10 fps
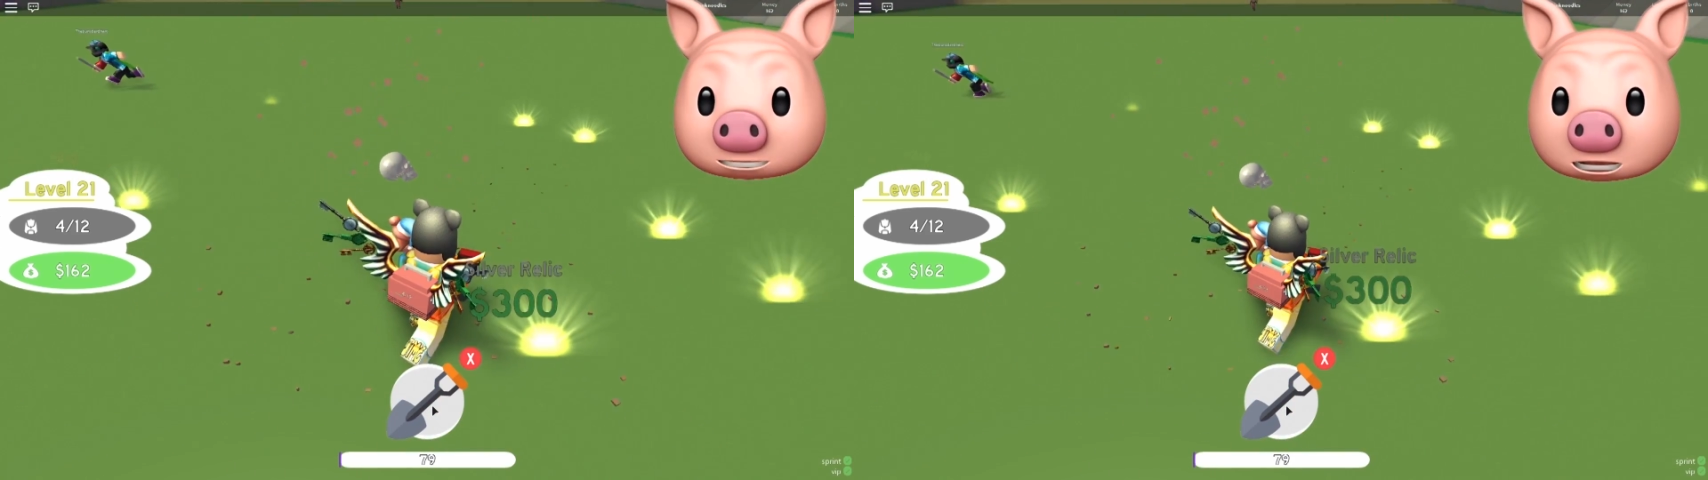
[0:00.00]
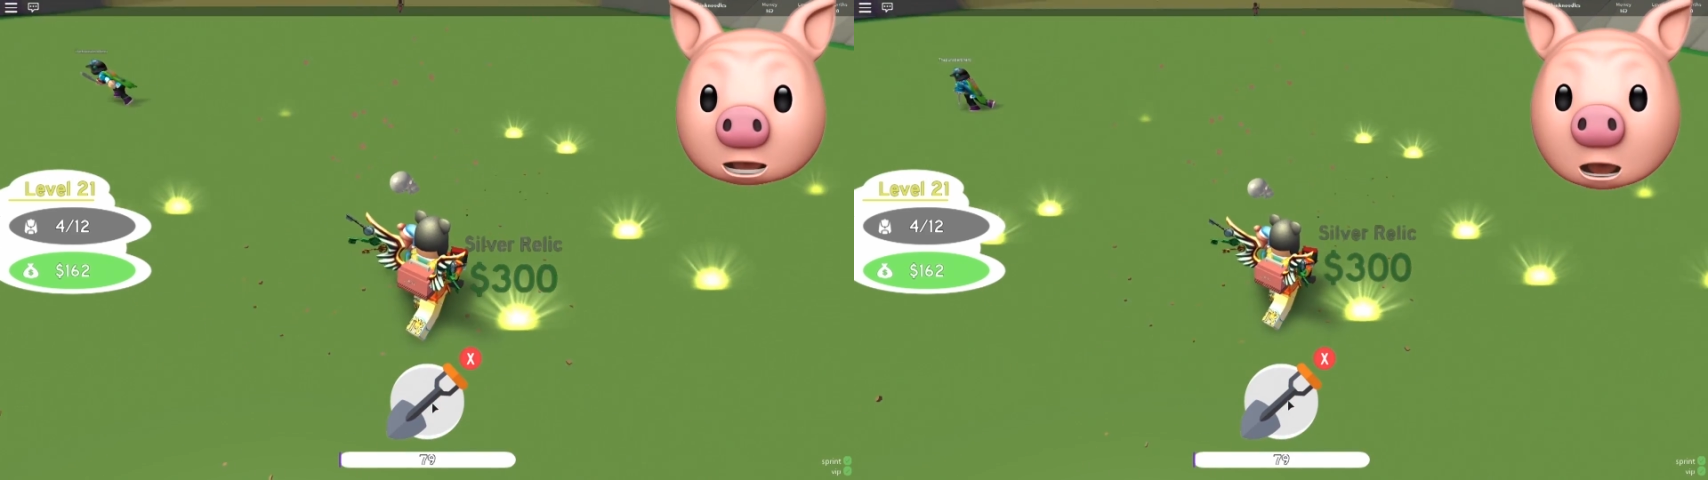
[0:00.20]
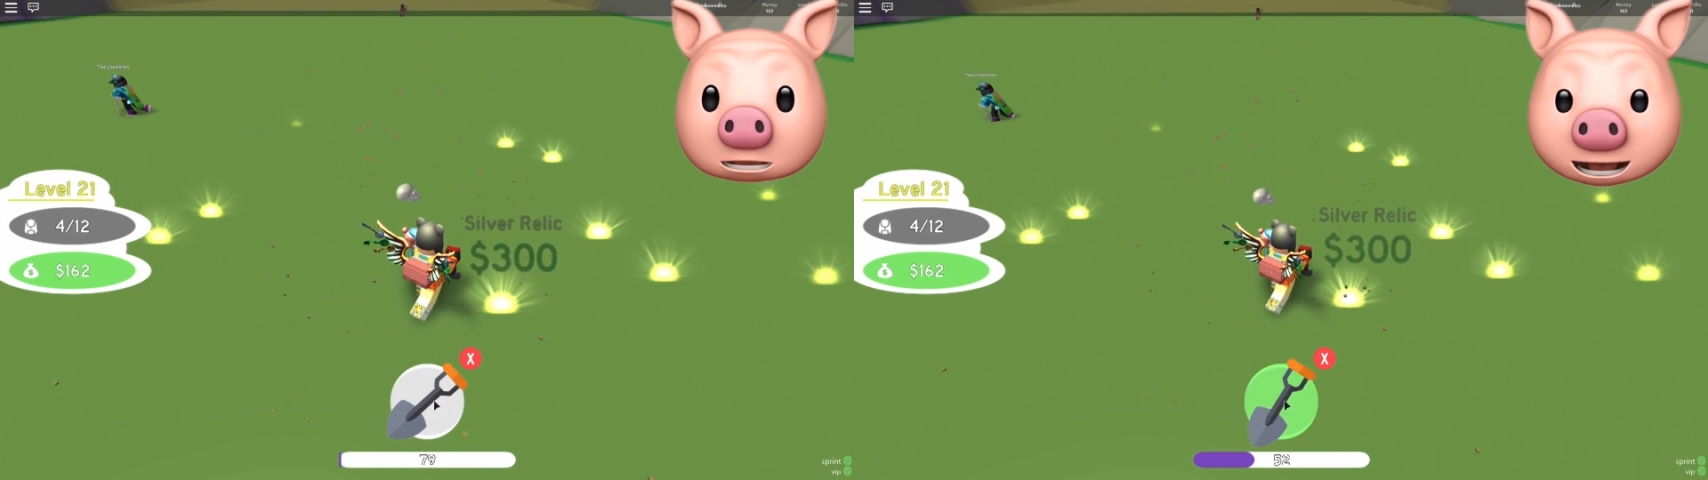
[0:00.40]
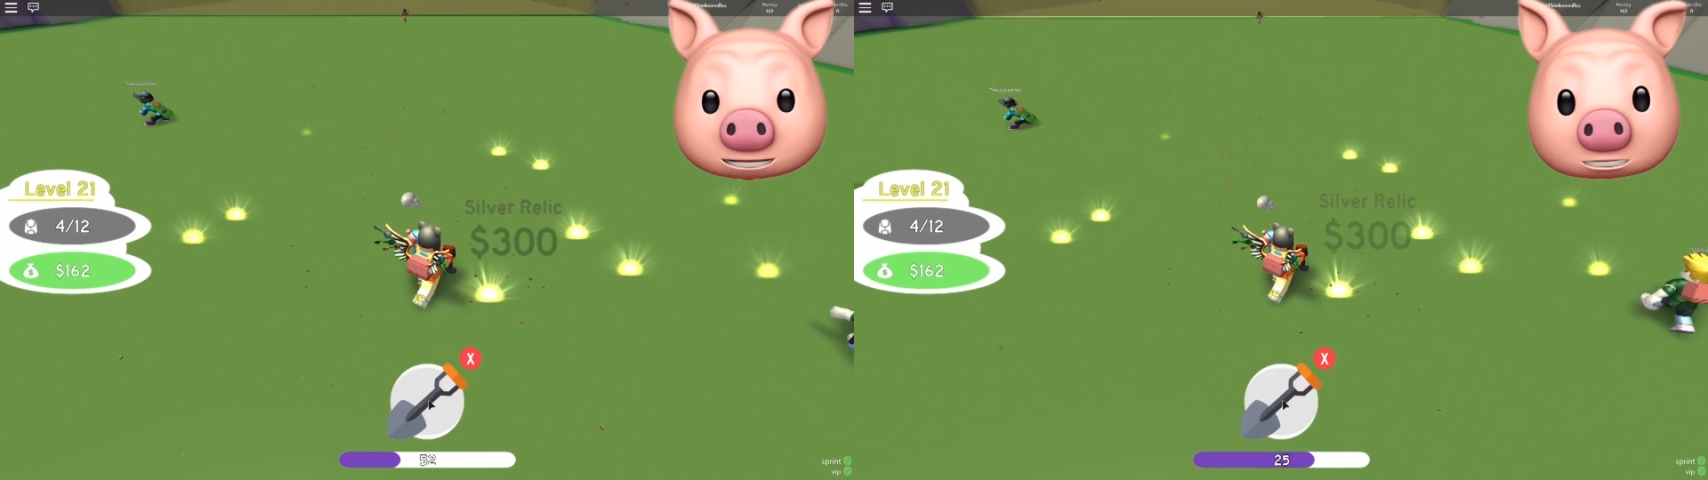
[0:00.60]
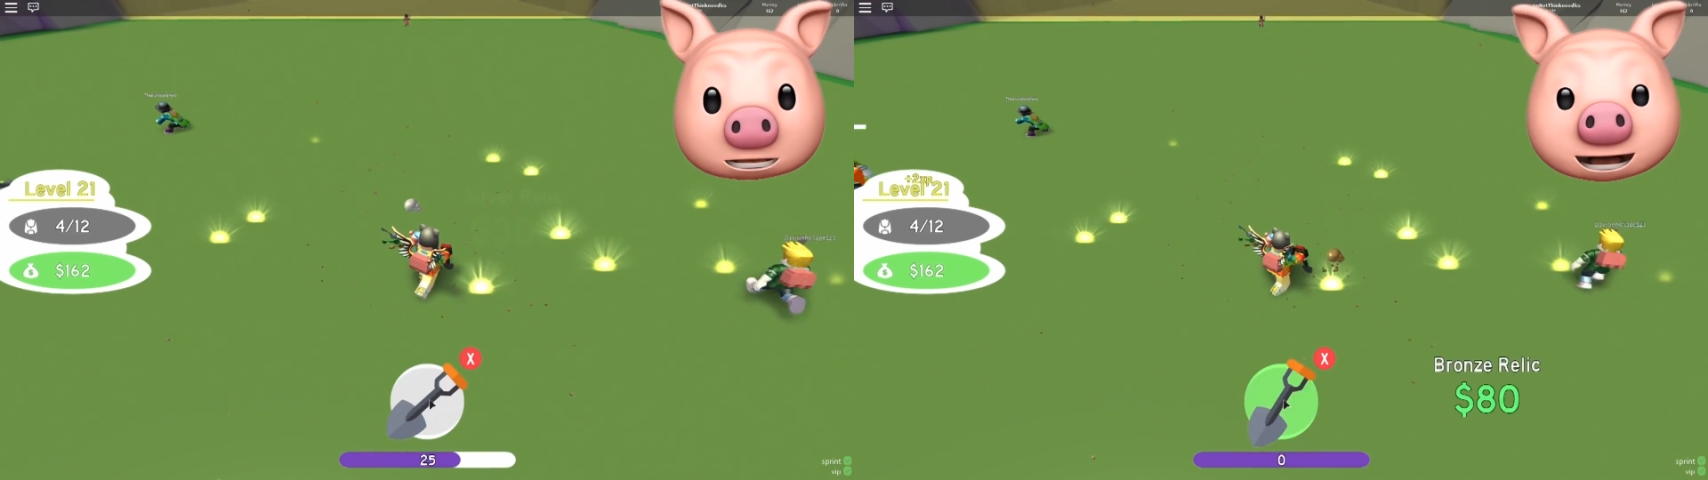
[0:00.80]
was okay.
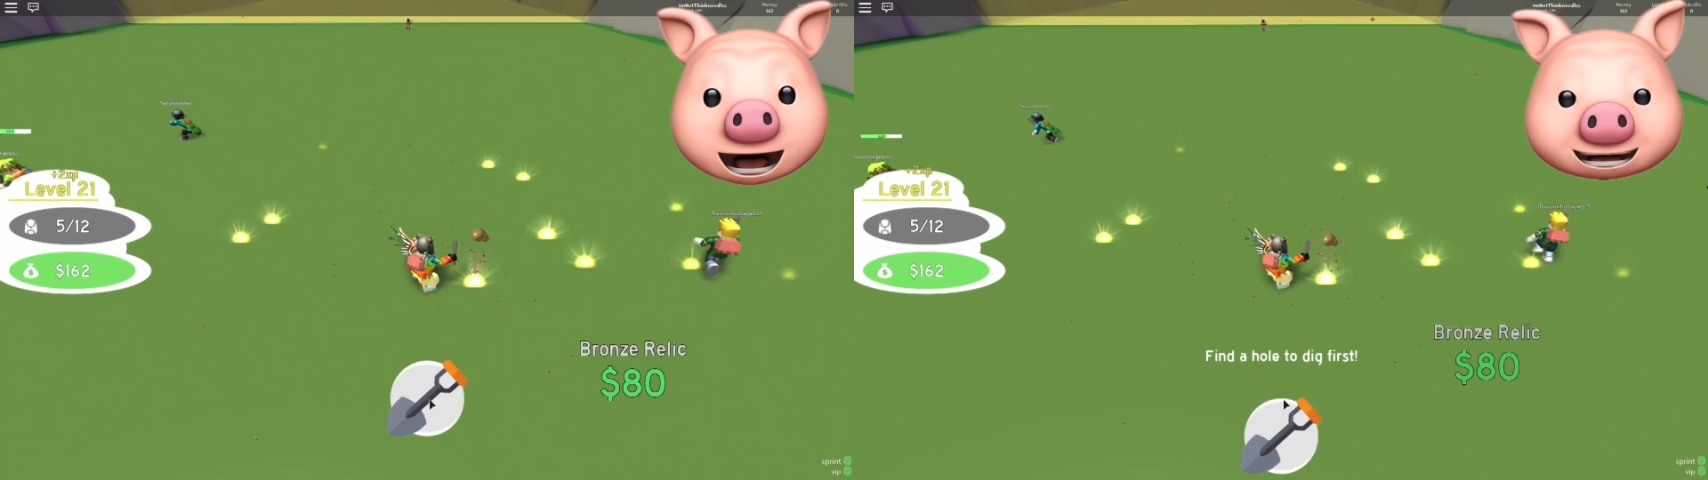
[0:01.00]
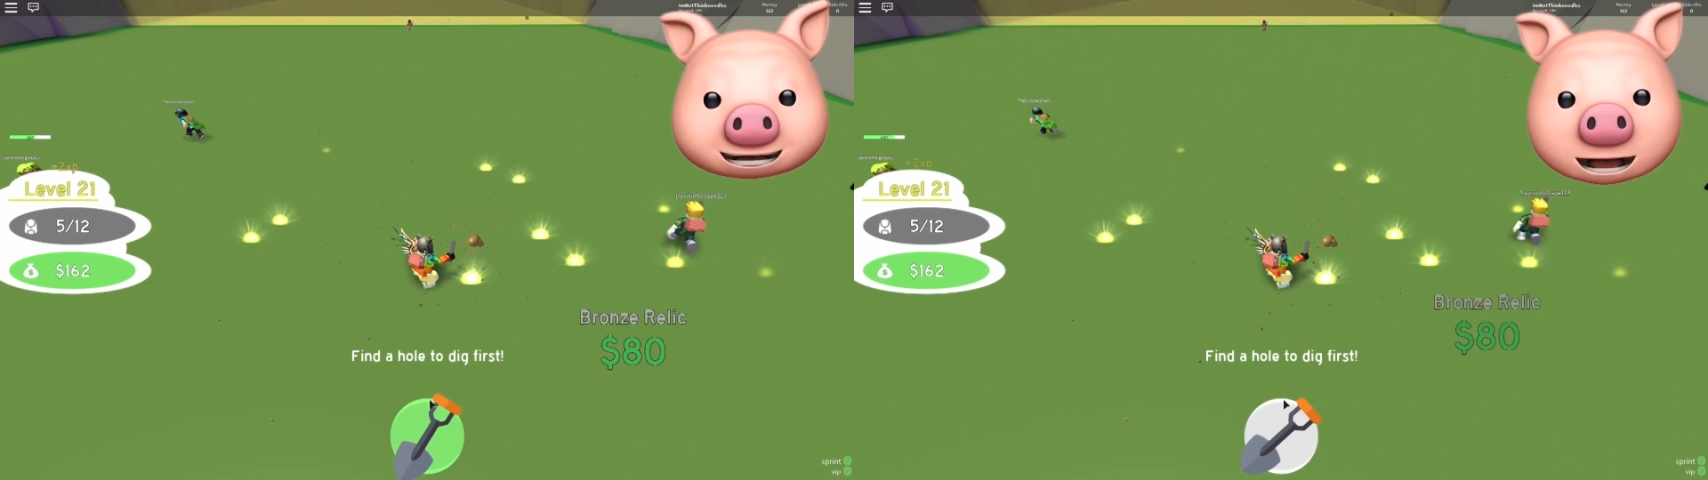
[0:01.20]
So the next